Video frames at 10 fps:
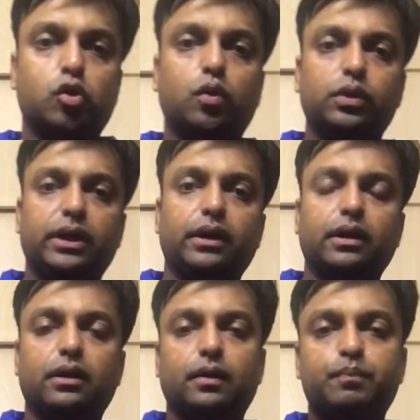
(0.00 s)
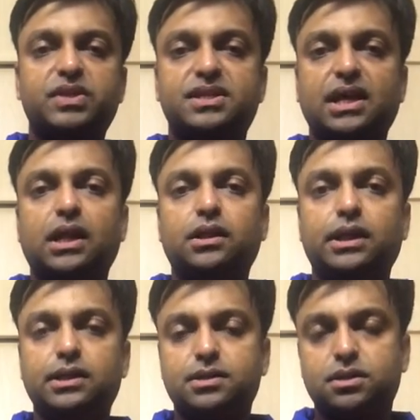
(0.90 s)
so they sell
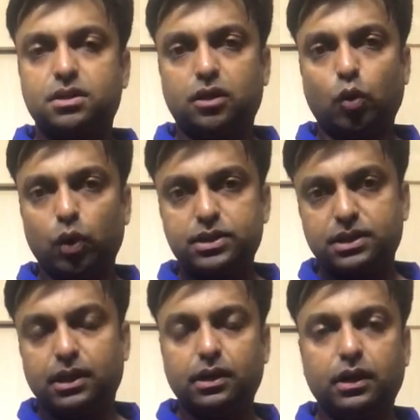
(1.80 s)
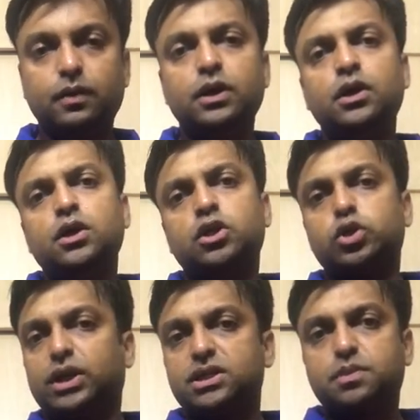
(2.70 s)
these oils in India.
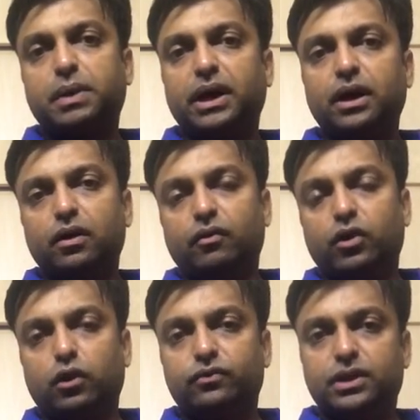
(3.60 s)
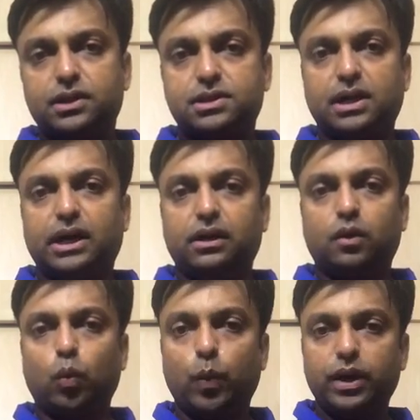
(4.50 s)
So you can just buy one of this, and
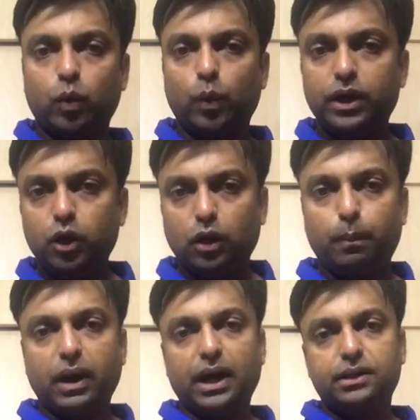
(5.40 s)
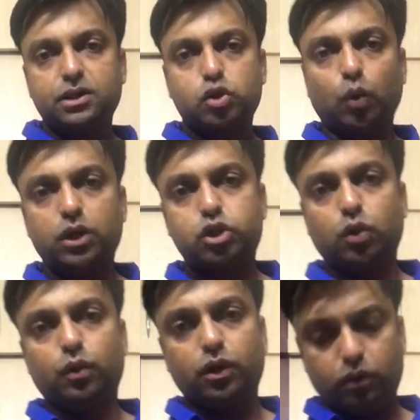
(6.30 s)
when you apply this oil,
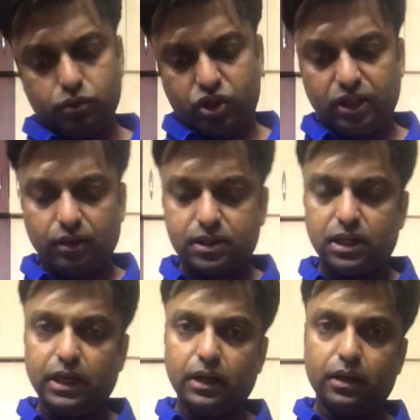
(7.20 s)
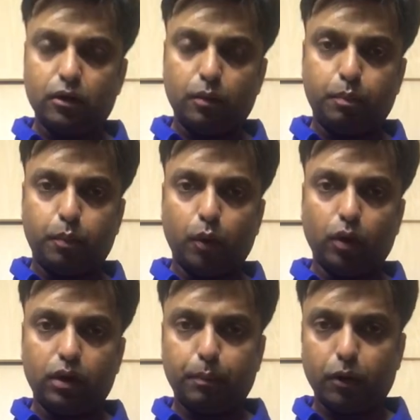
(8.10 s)
so generously
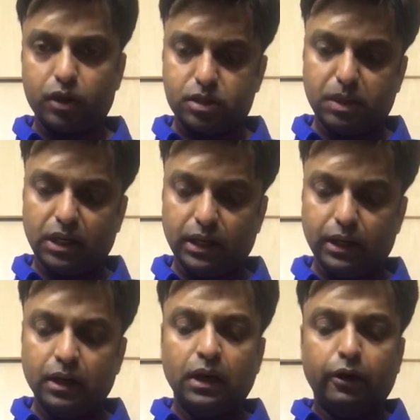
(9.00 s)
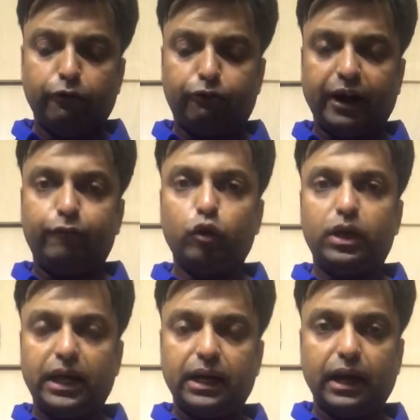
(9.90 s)
put approximately 5 to
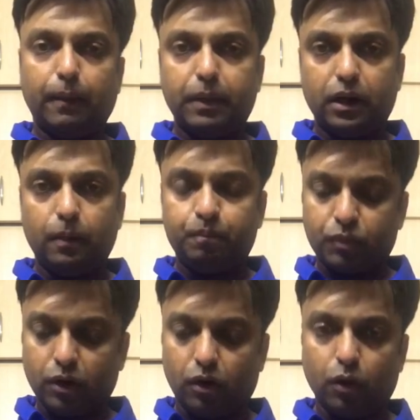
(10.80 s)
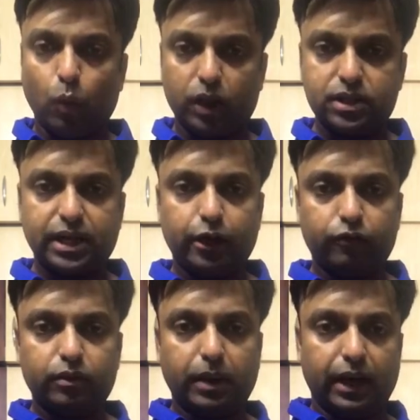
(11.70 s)
10 ml on one side
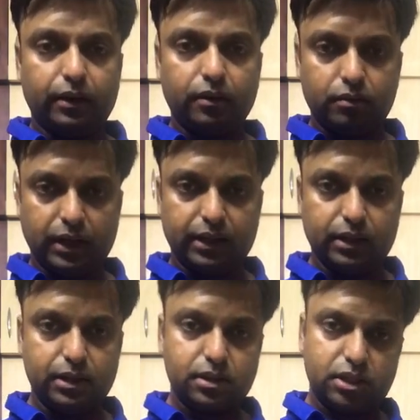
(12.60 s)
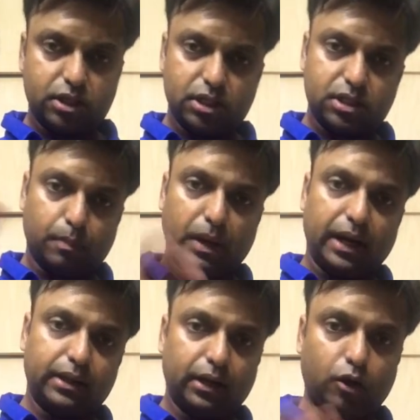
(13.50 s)
of the bat, like this. Just
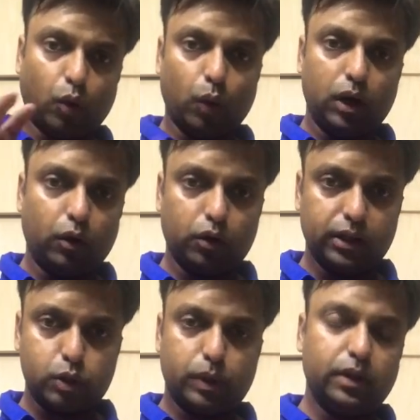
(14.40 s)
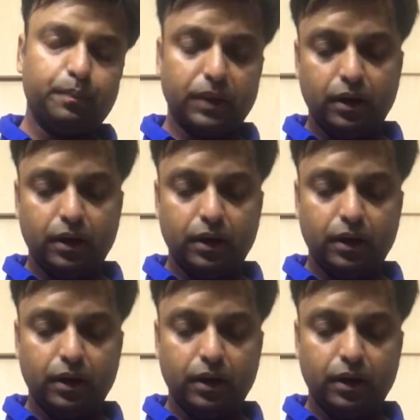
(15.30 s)
apply that oil onto this one.